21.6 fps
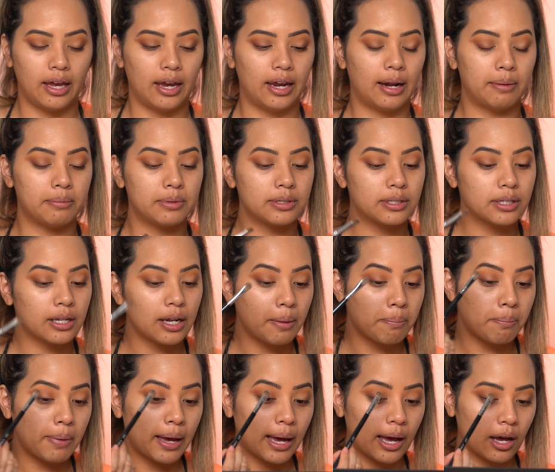And I'm just
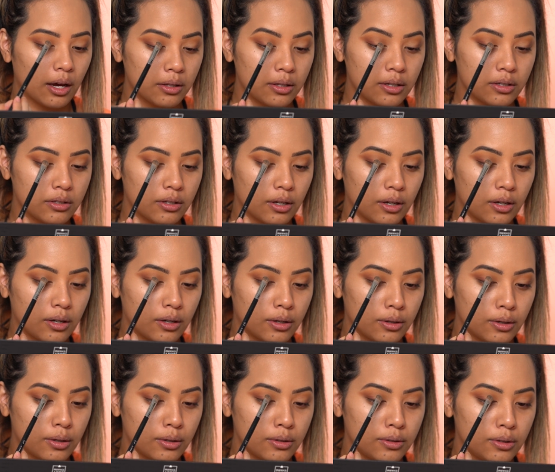gonna pack this
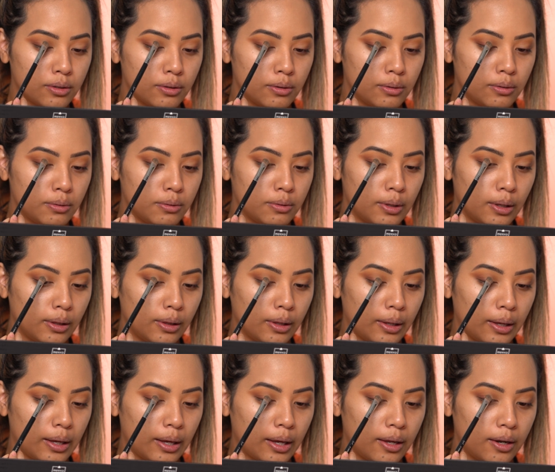on to the
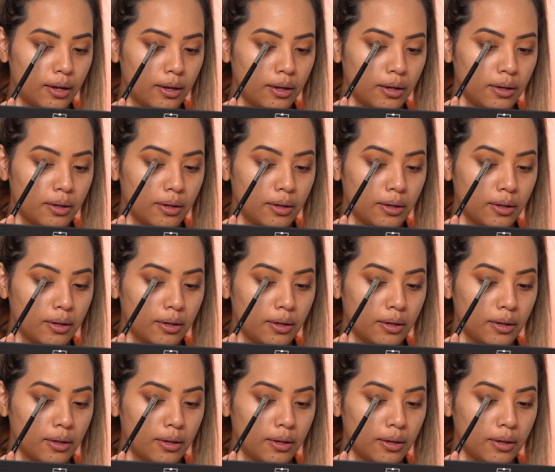lid.